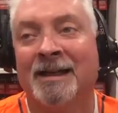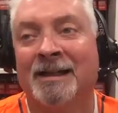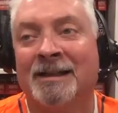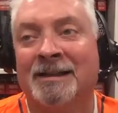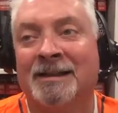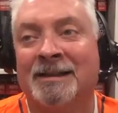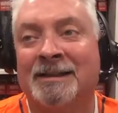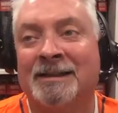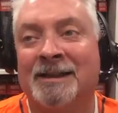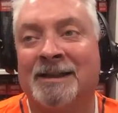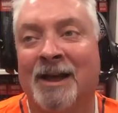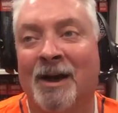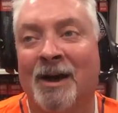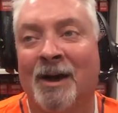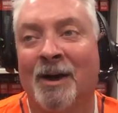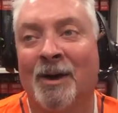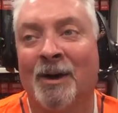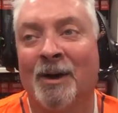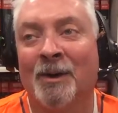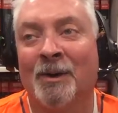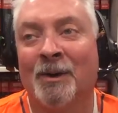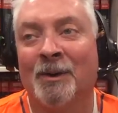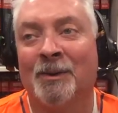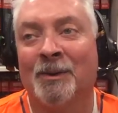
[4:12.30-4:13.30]

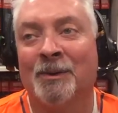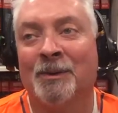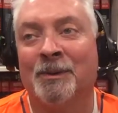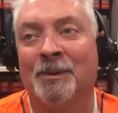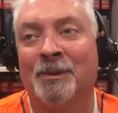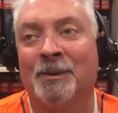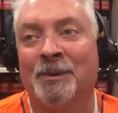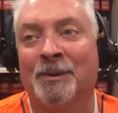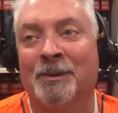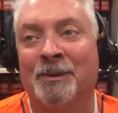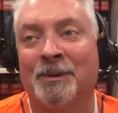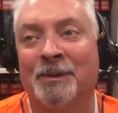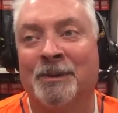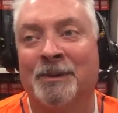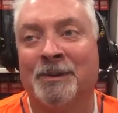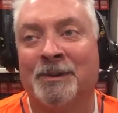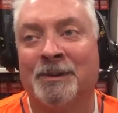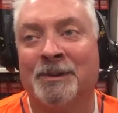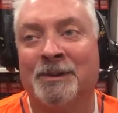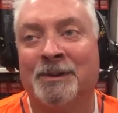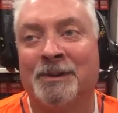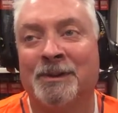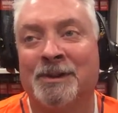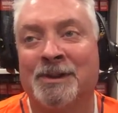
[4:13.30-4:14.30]
So
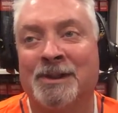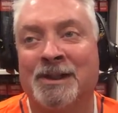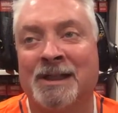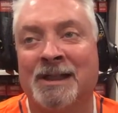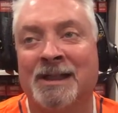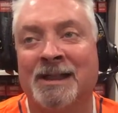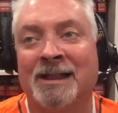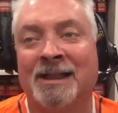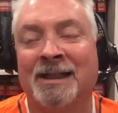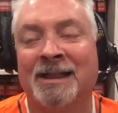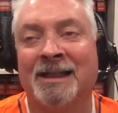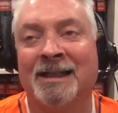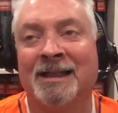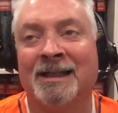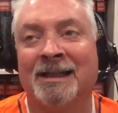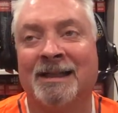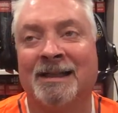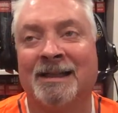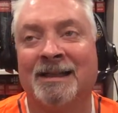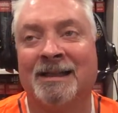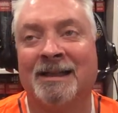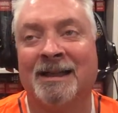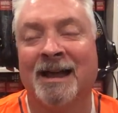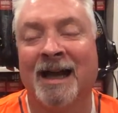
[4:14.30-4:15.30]
she,
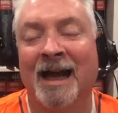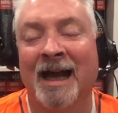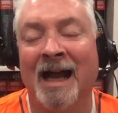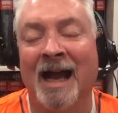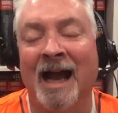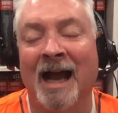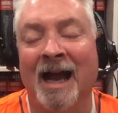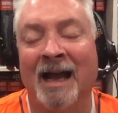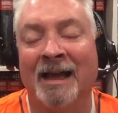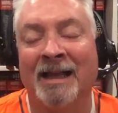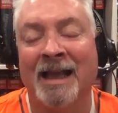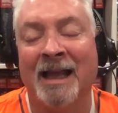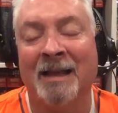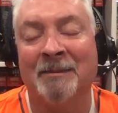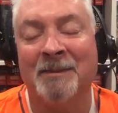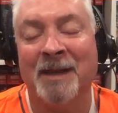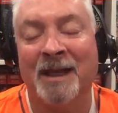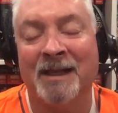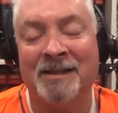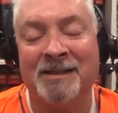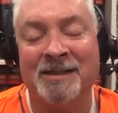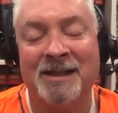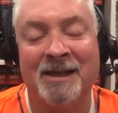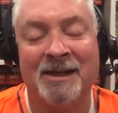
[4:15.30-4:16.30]
I, I came
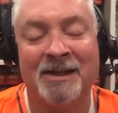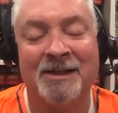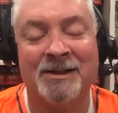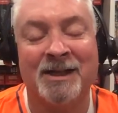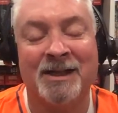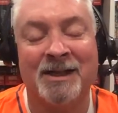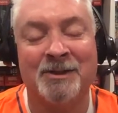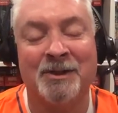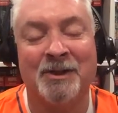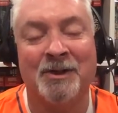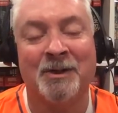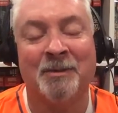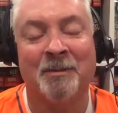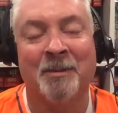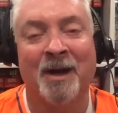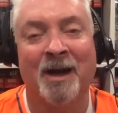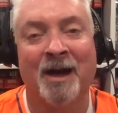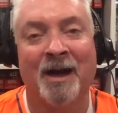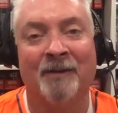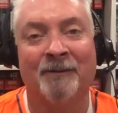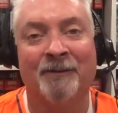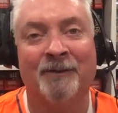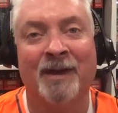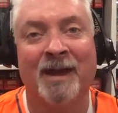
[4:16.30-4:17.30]
downstairs, I turned them
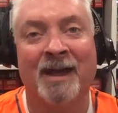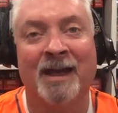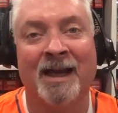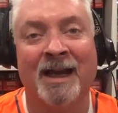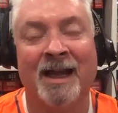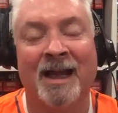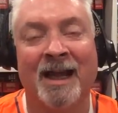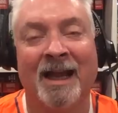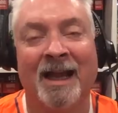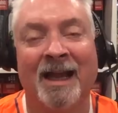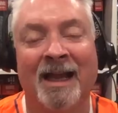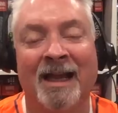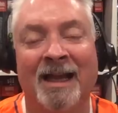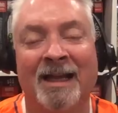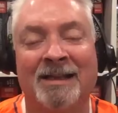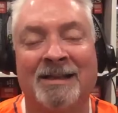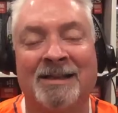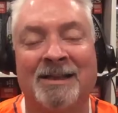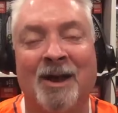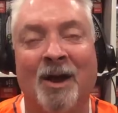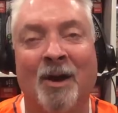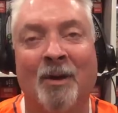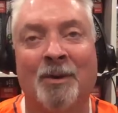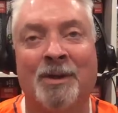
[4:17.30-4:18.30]
off and
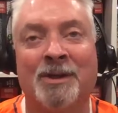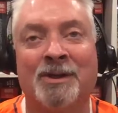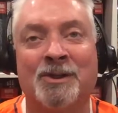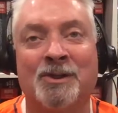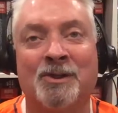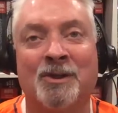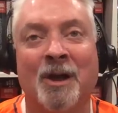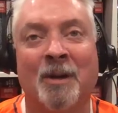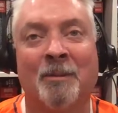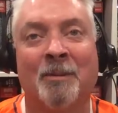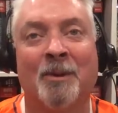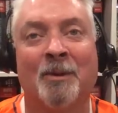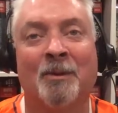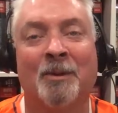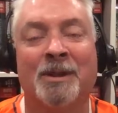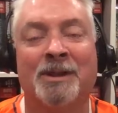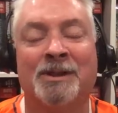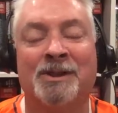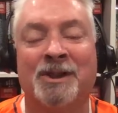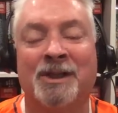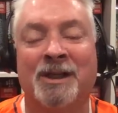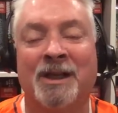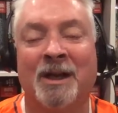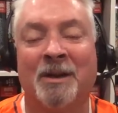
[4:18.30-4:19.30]
it's always trouble
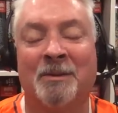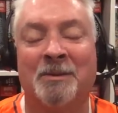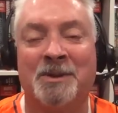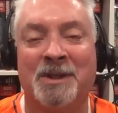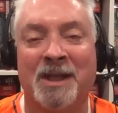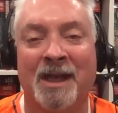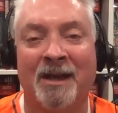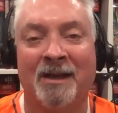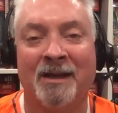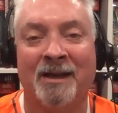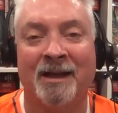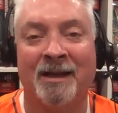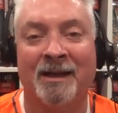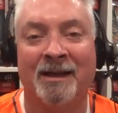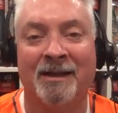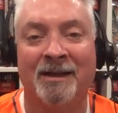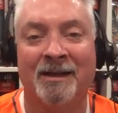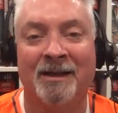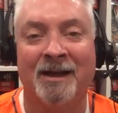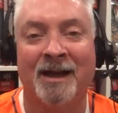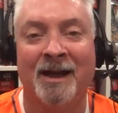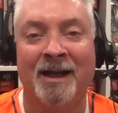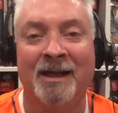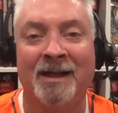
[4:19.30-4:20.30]
when she comes down
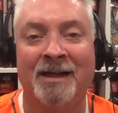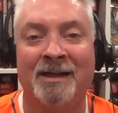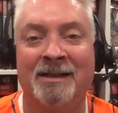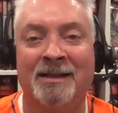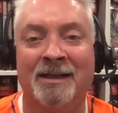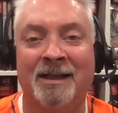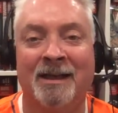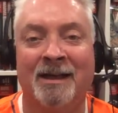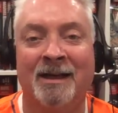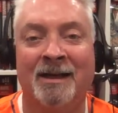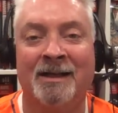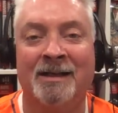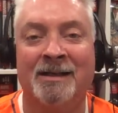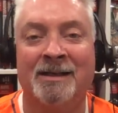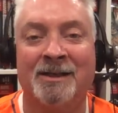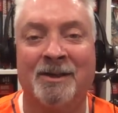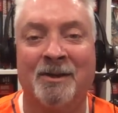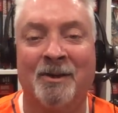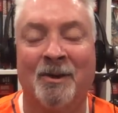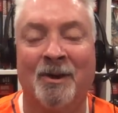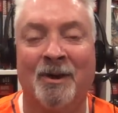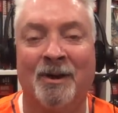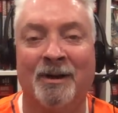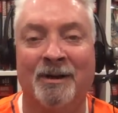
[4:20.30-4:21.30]
here un,
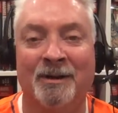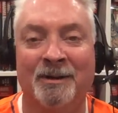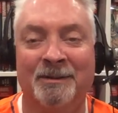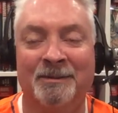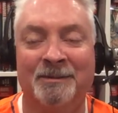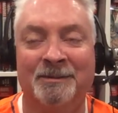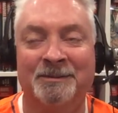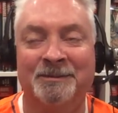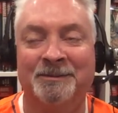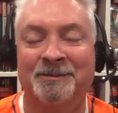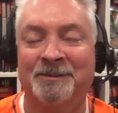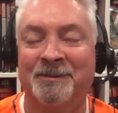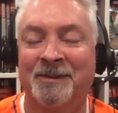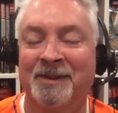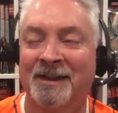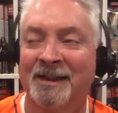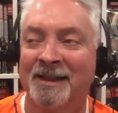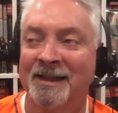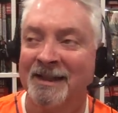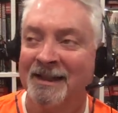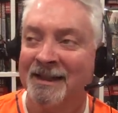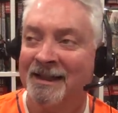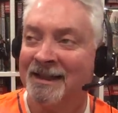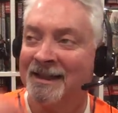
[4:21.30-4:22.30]
unescorted.
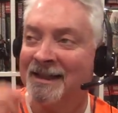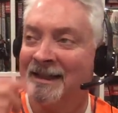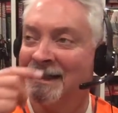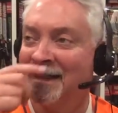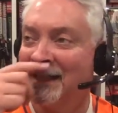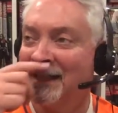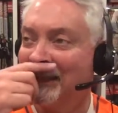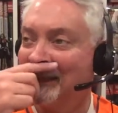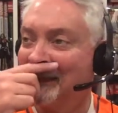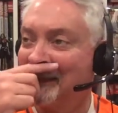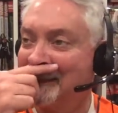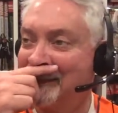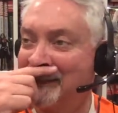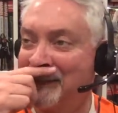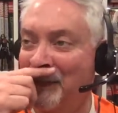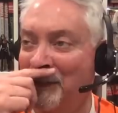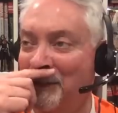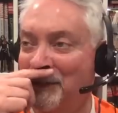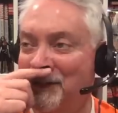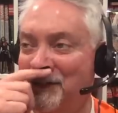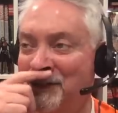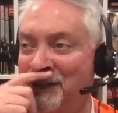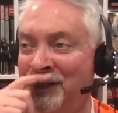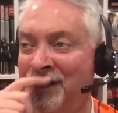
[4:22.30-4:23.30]

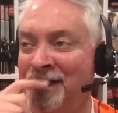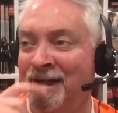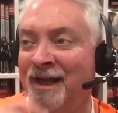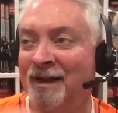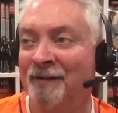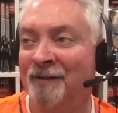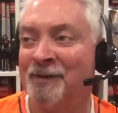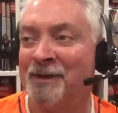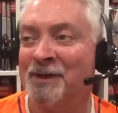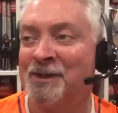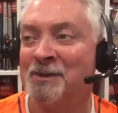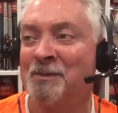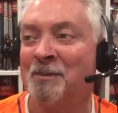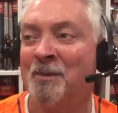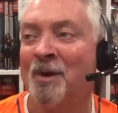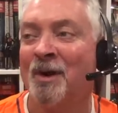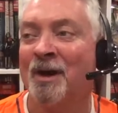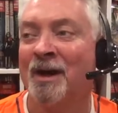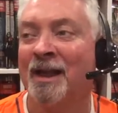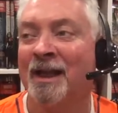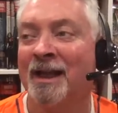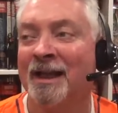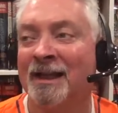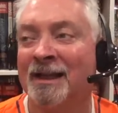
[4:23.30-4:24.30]
So sure enough, this
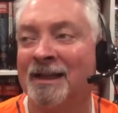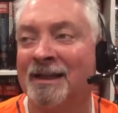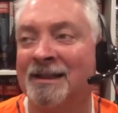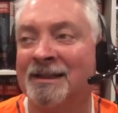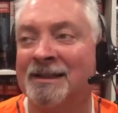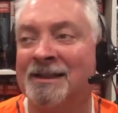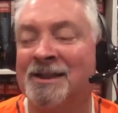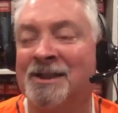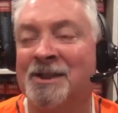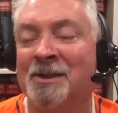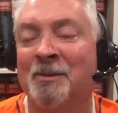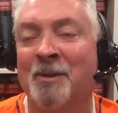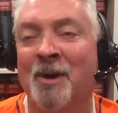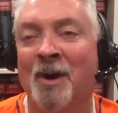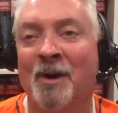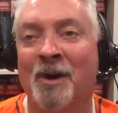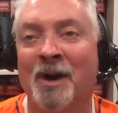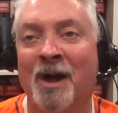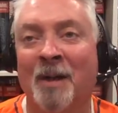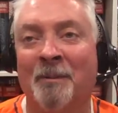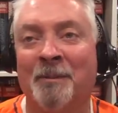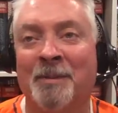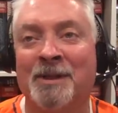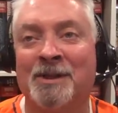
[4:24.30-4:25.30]
morning she
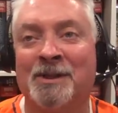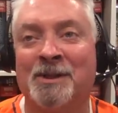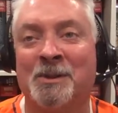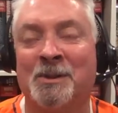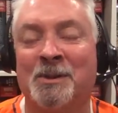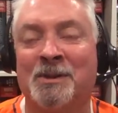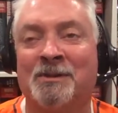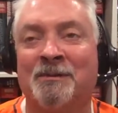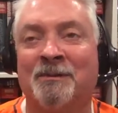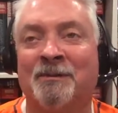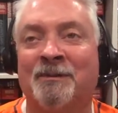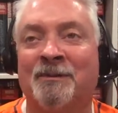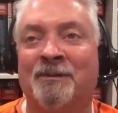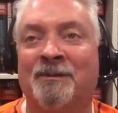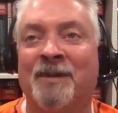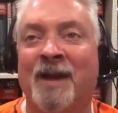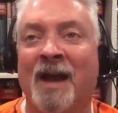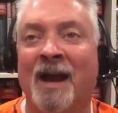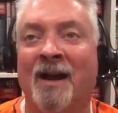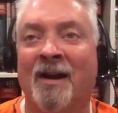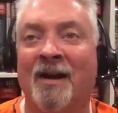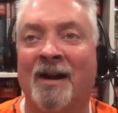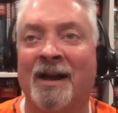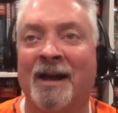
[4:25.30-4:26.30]
woke up and she was
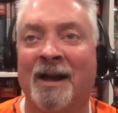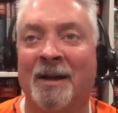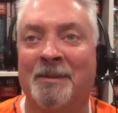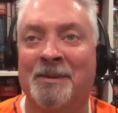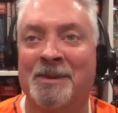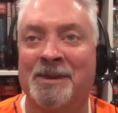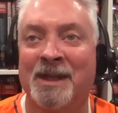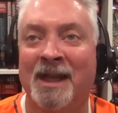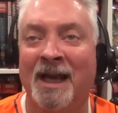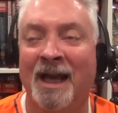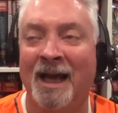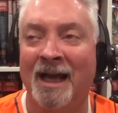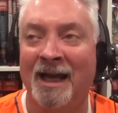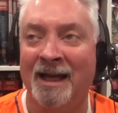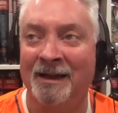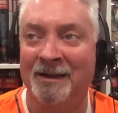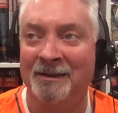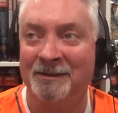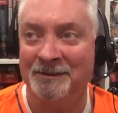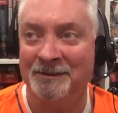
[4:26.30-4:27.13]
very upset.